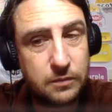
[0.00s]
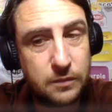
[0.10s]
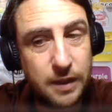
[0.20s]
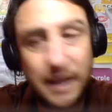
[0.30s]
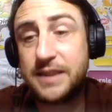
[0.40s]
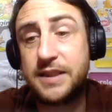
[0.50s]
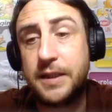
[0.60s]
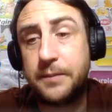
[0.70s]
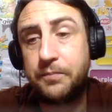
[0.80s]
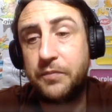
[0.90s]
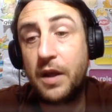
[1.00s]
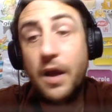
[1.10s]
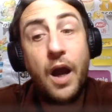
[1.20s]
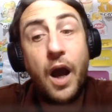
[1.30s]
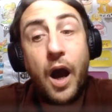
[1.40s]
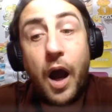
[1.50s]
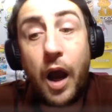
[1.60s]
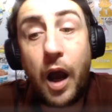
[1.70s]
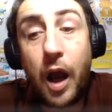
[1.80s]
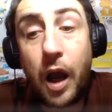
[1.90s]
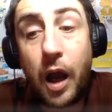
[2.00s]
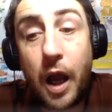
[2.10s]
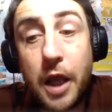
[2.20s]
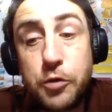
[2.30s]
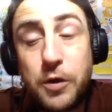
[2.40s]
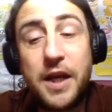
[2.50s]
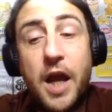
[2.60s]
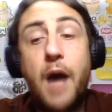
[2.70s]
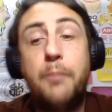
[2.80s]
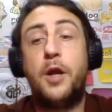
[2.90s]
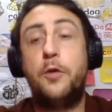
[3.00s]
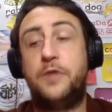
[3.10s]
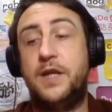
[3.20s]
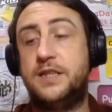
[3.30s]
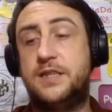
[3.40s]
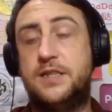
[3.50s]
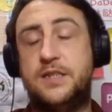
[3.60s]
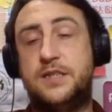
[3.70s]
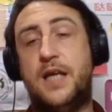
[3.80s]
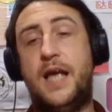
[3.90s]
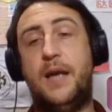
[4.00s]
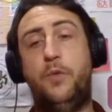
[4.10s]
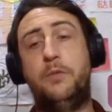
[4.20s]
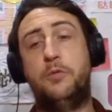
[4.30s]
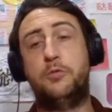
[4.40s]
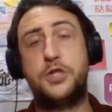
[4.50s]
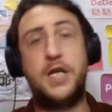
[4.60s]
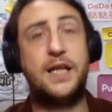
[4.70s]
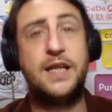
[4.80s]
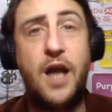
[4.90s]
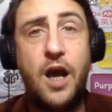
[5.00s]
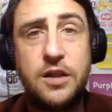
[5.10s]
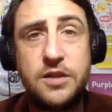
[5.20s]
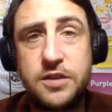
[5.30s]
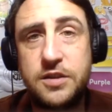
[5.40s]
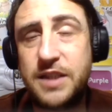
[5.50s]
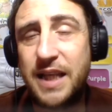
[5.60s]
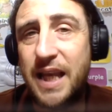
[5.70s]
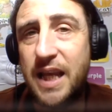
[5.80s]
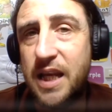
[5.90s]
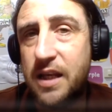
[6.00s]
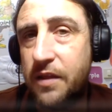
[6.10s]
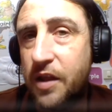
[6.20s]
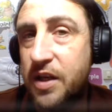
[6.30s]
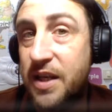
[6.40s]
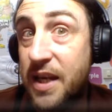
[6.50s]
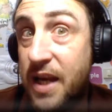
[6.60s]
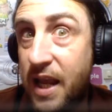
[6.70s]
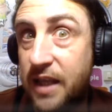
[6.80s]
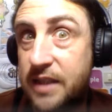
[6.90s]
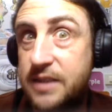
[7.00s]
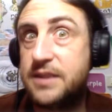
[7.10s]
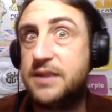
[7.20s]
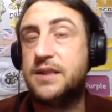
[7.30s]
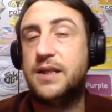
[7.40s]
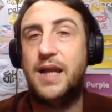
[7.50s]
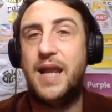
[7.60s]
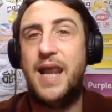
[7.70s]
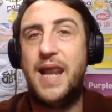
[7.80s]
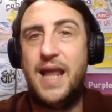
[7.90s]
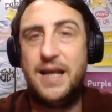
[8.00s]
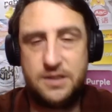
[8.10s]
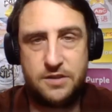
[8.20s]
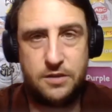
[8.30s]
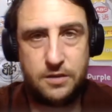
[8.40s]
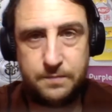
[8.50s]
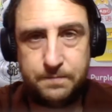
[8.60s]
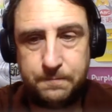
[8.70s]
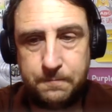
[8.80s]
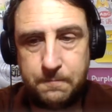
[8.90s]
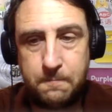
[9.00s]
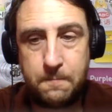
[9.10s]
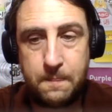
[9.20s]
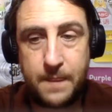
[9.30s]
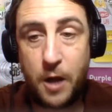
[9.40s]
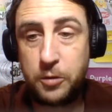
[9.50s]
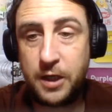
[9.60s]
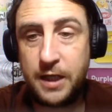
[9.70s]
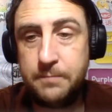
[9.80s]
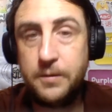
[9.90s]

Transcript: Let's see. You can upload this and we will check the answers in the next lesson. Okay?